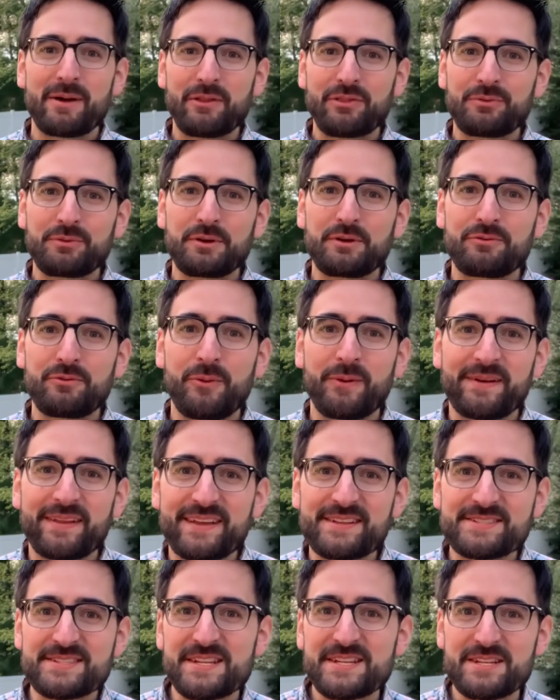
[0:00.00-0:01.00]
about 3 or 4
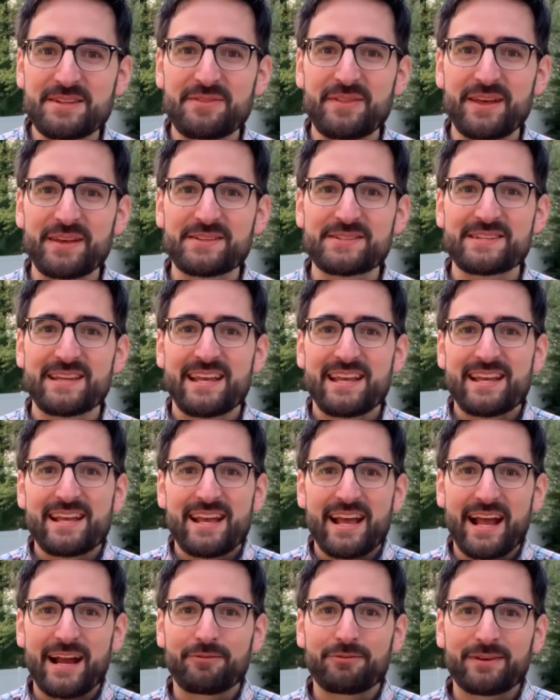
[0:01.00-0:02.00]
days into this,
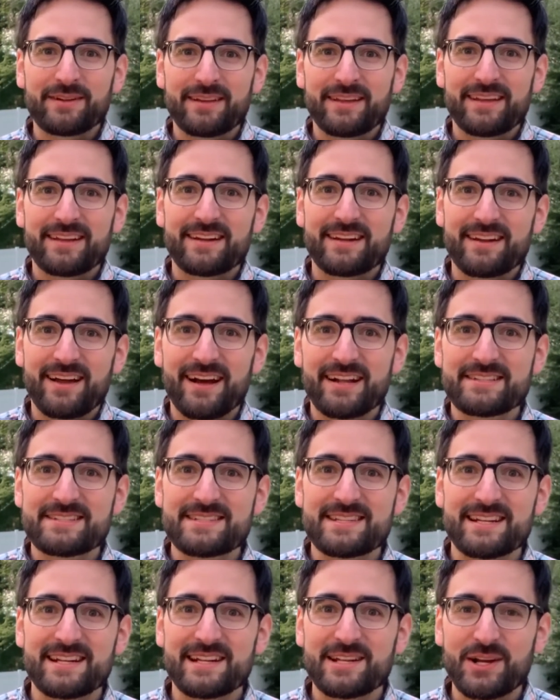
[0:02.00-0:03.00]
Everlyn and
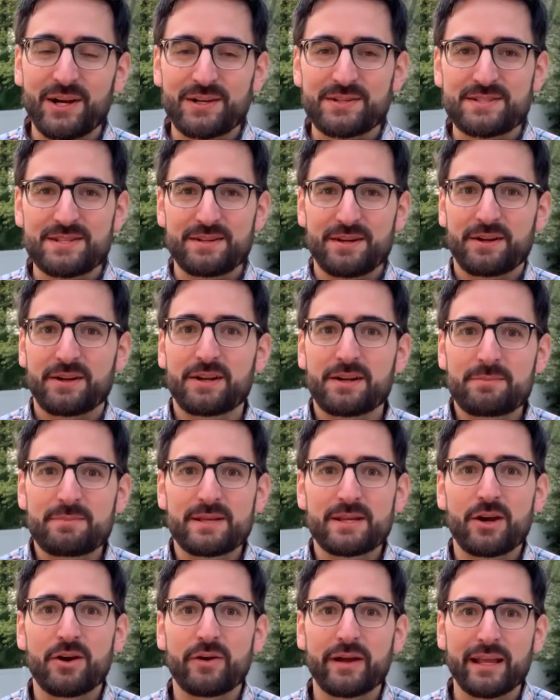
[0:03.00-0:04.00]
Hudson and Carson are gonna
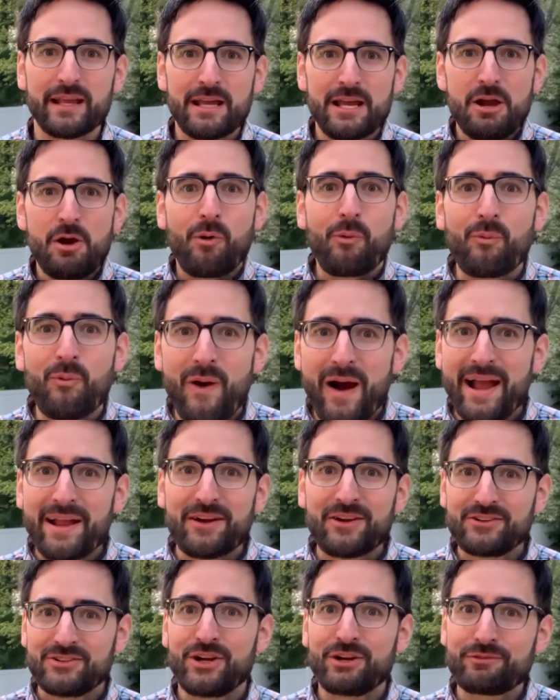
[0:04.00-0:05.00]
be going, why
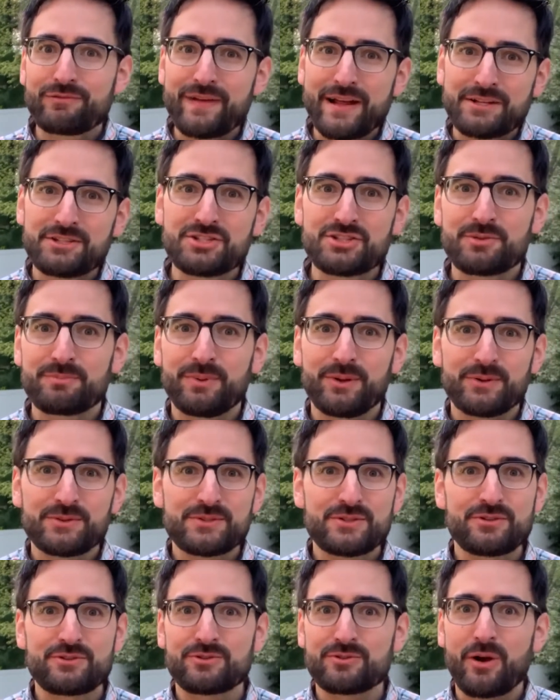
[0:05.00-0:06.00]
aren't our
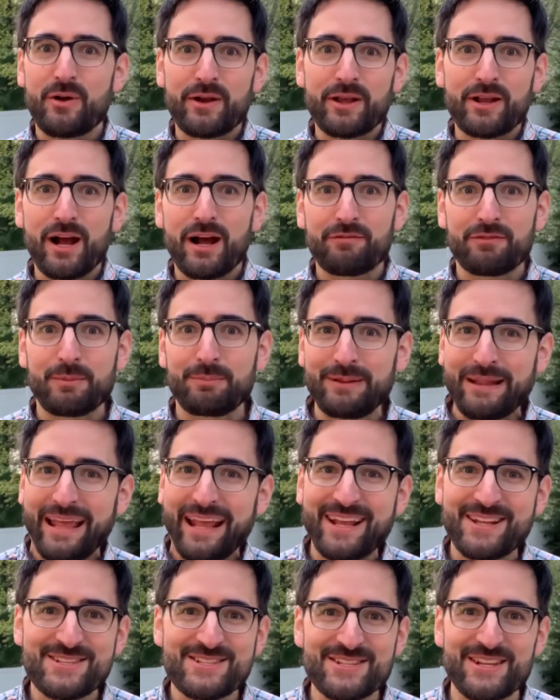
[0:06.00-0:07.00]
vegetables growing off the
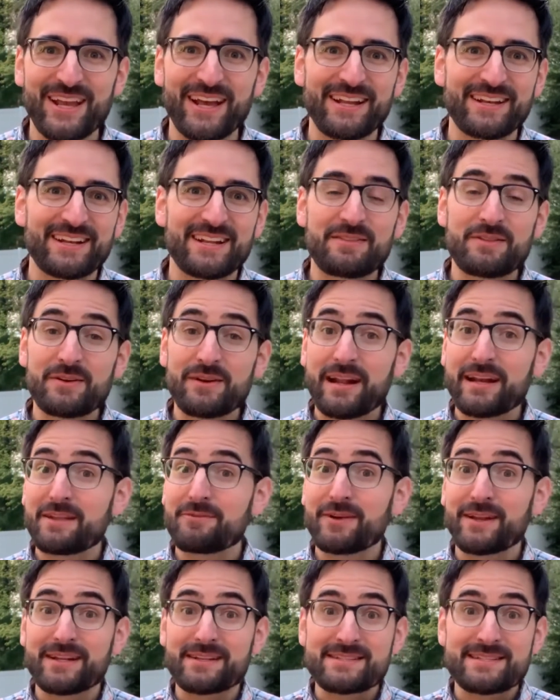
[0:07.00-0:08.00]
plants yet? And they're not
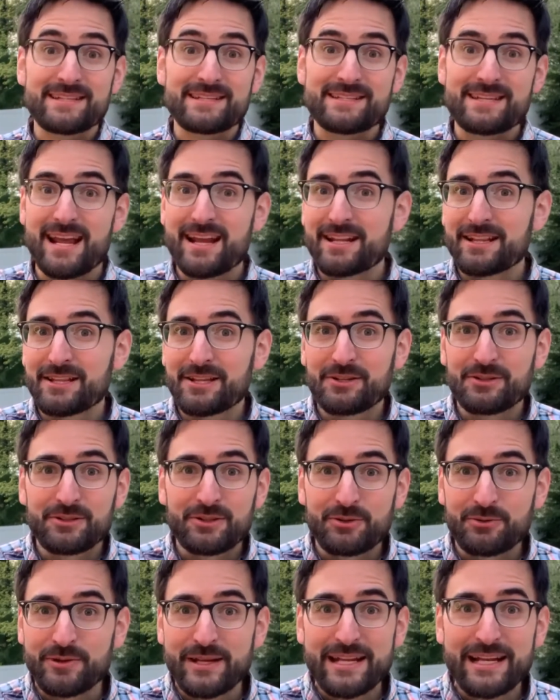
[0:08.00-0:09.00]
even gonna see a tiny little
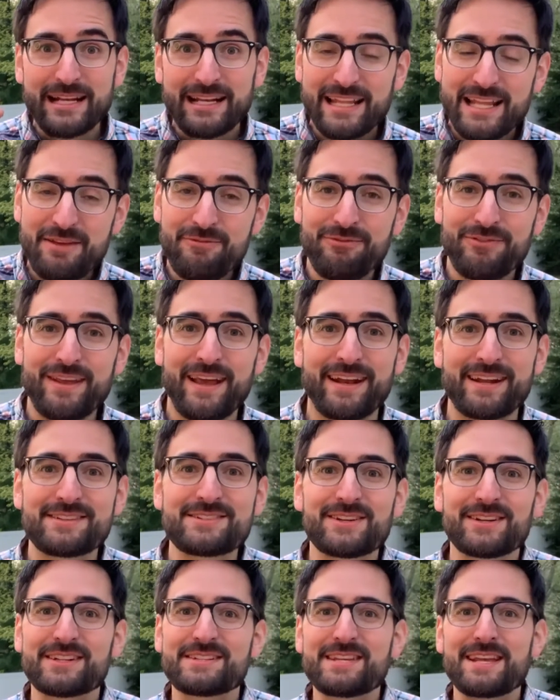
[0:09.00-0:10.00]
green leaf yet.
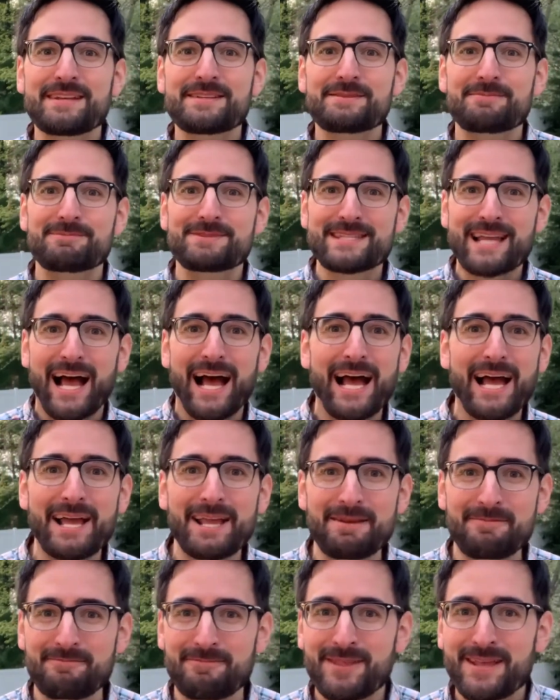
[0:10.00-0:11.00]
It's gonna take some
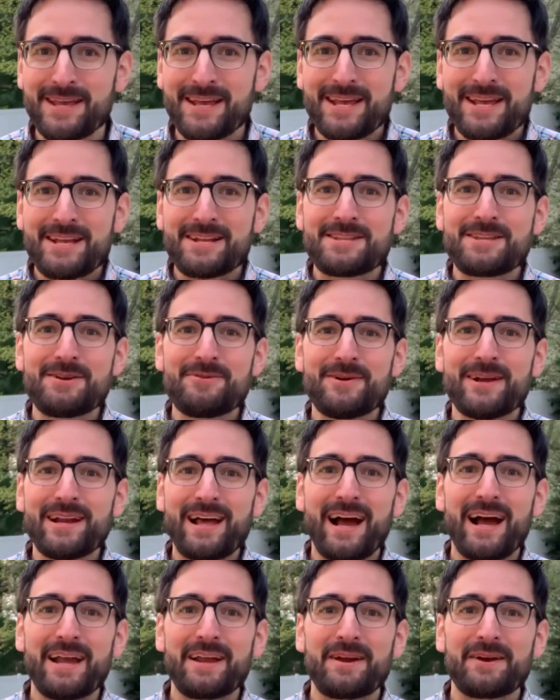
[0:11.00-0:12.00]
time. You and
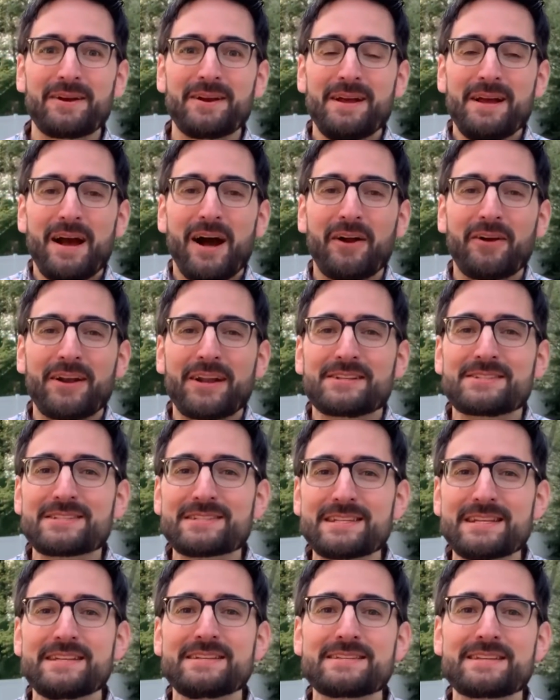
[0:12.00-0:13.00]
I are in a
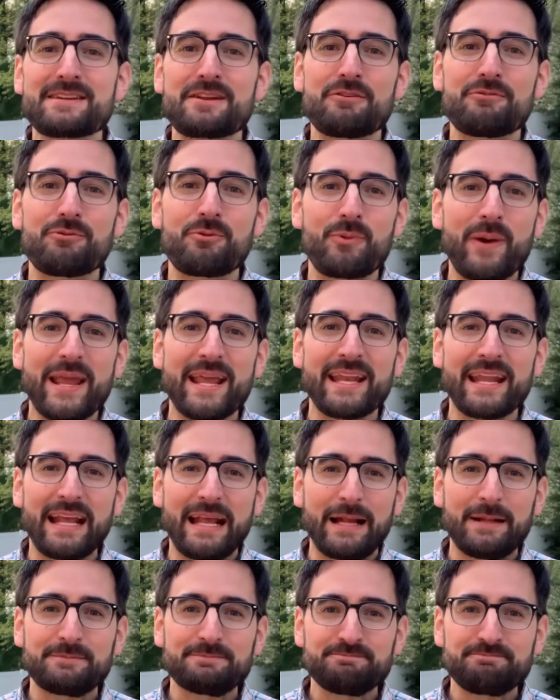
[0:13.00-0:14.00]
season of
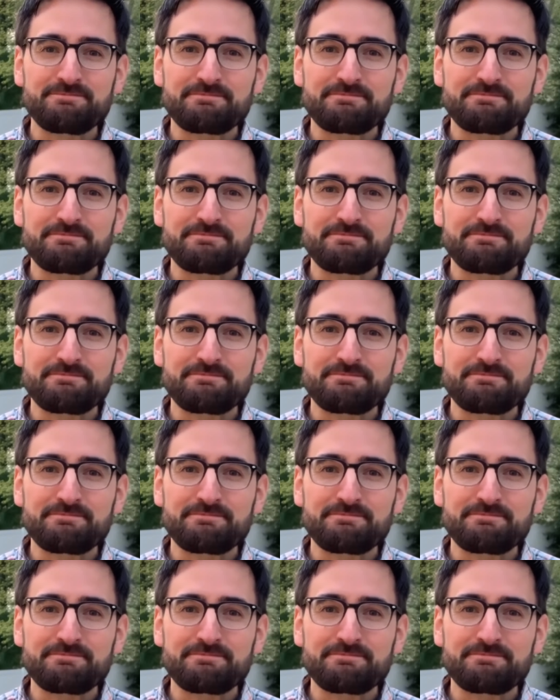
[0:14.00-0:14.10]
waiting.